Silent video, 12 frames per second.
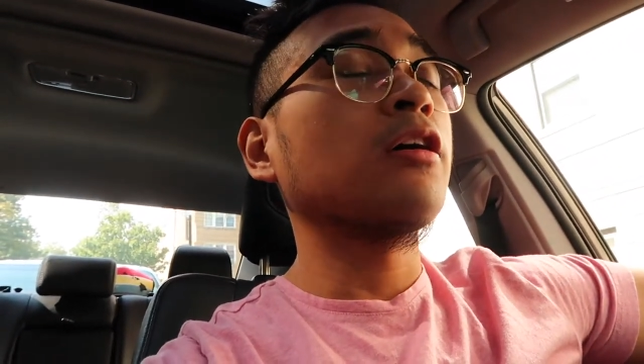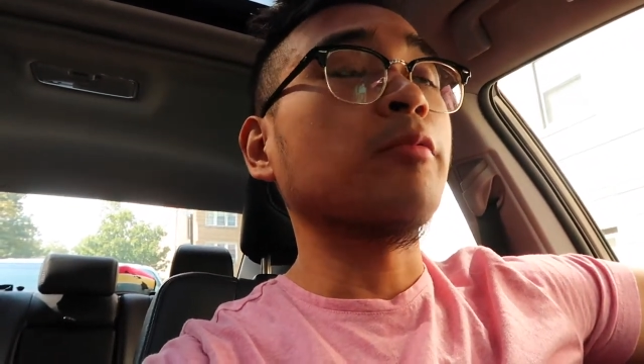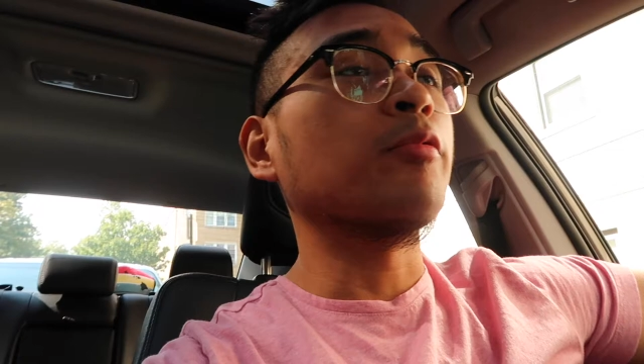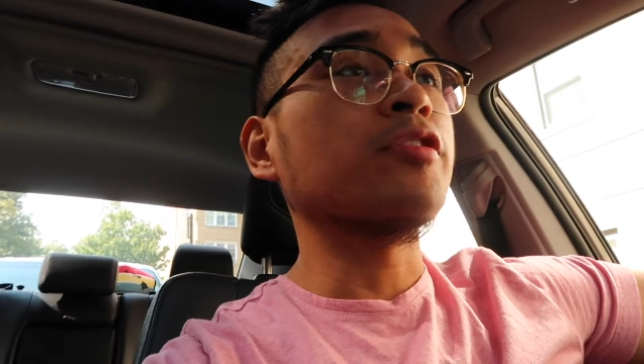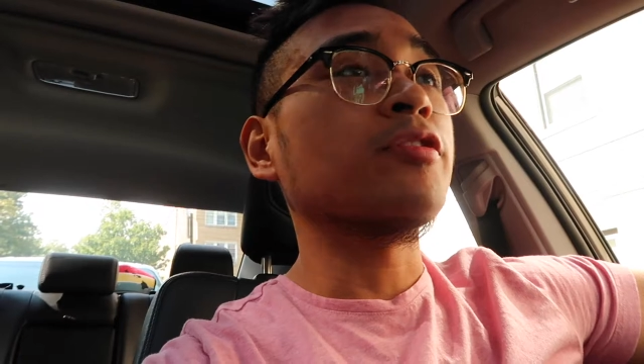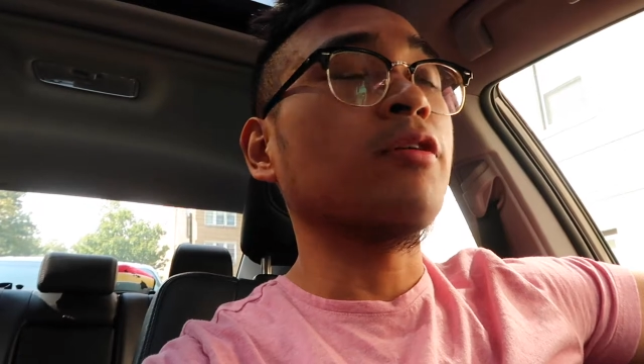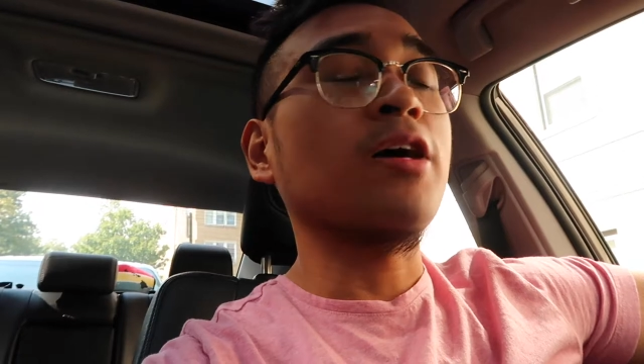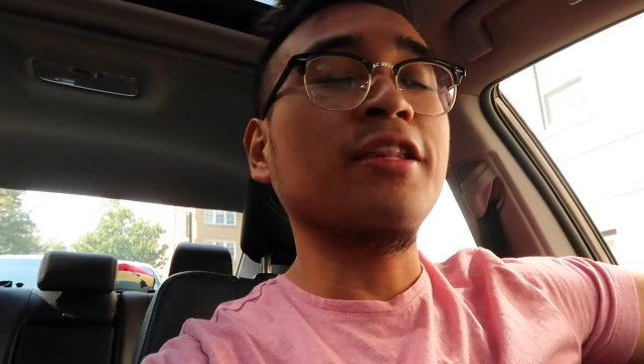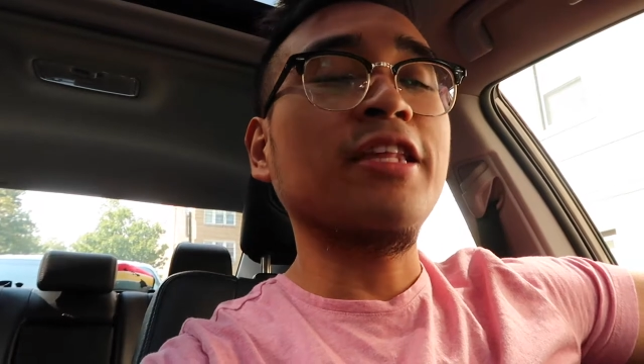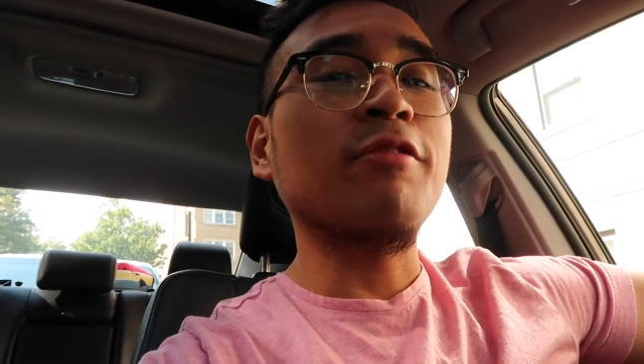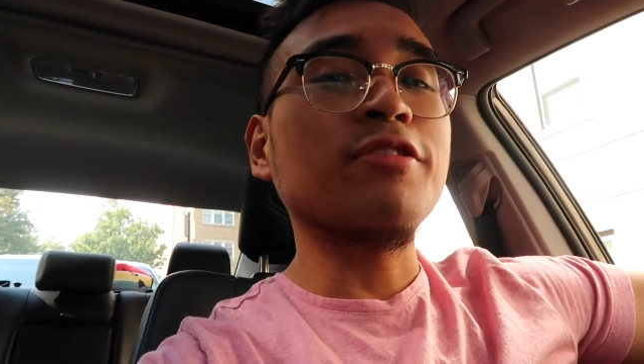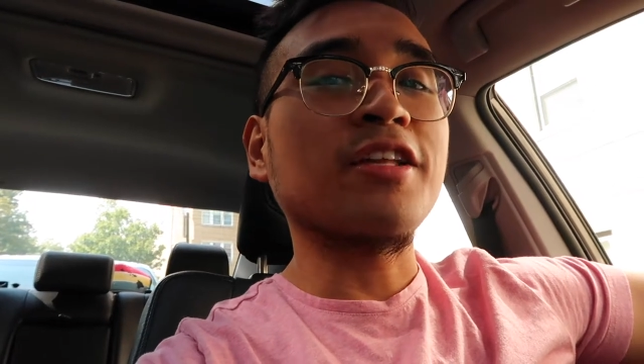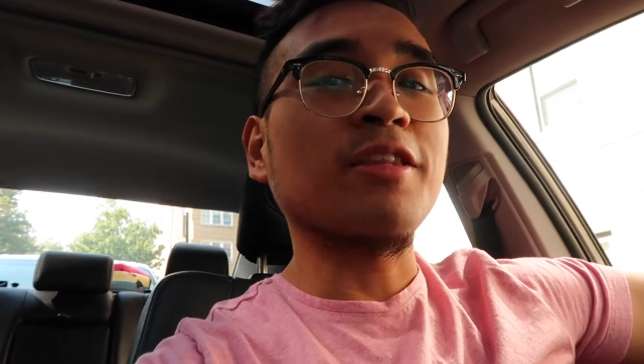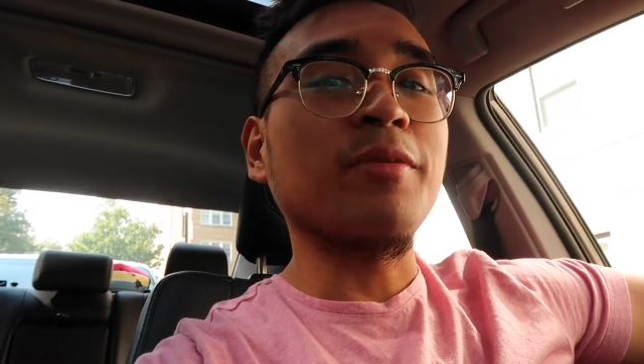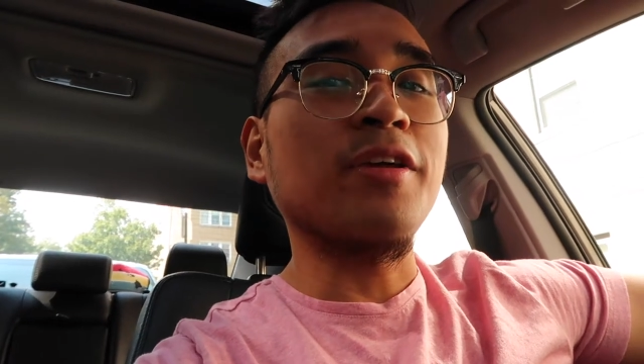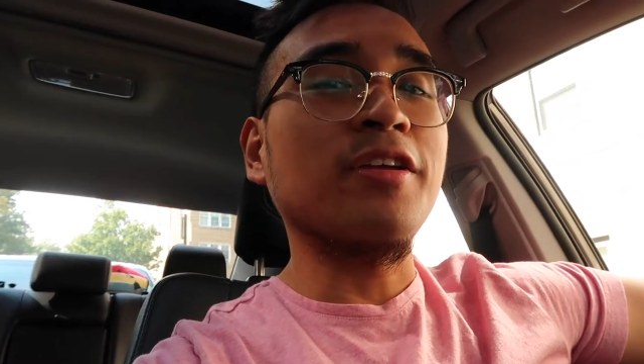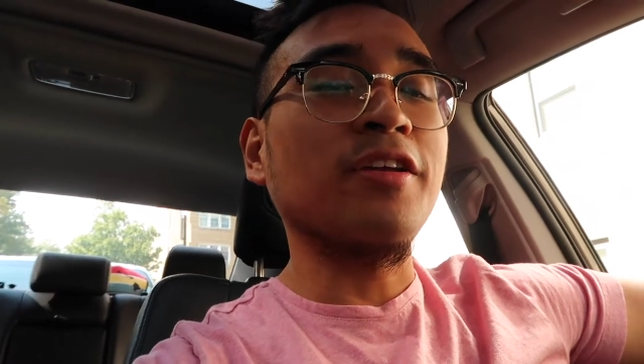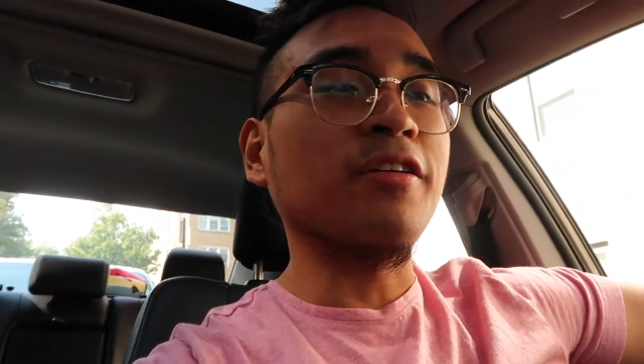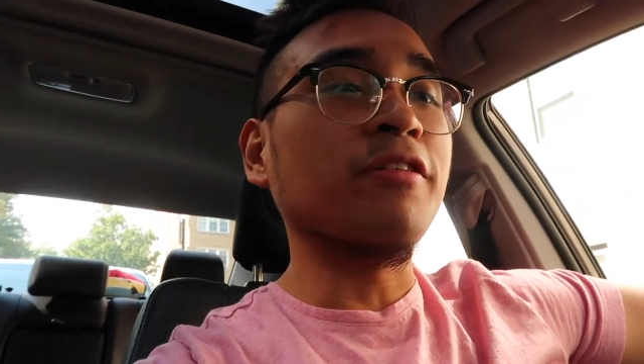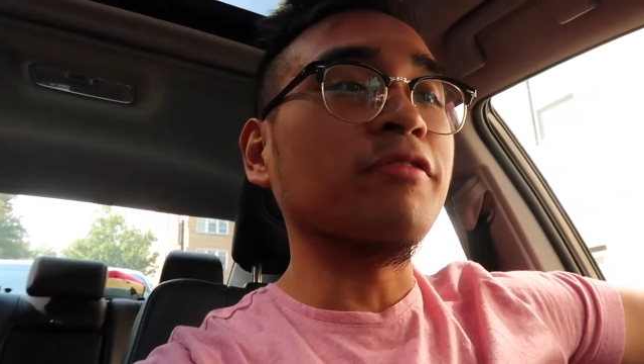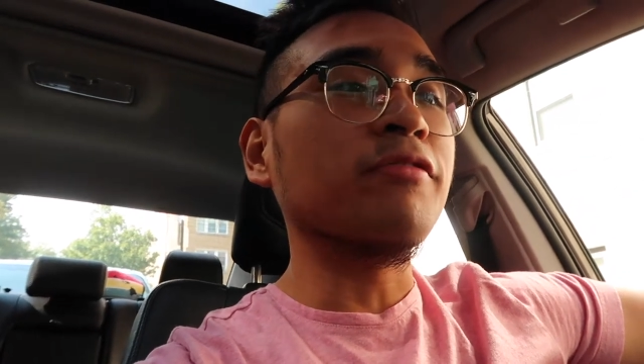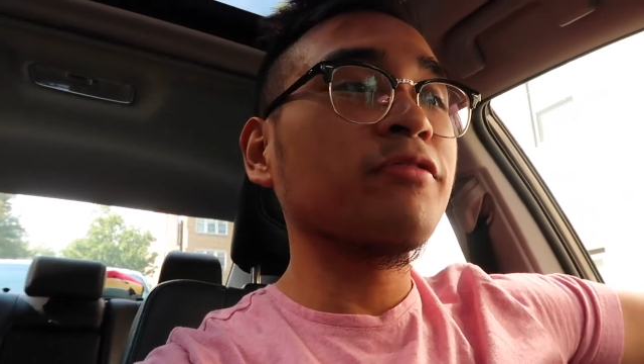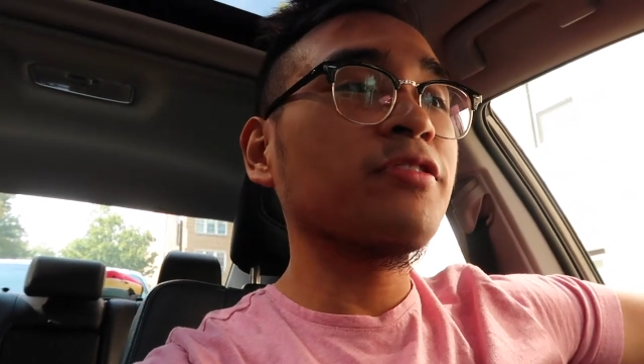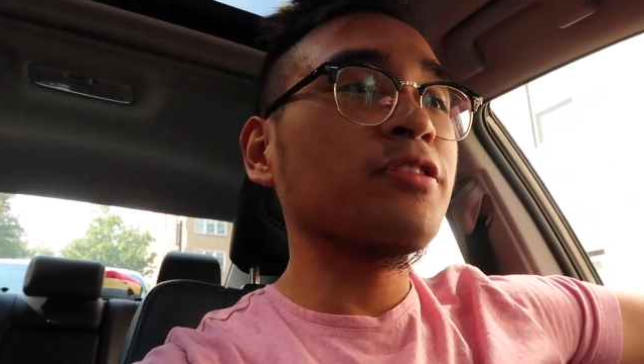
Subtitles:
I think it was like the beginning of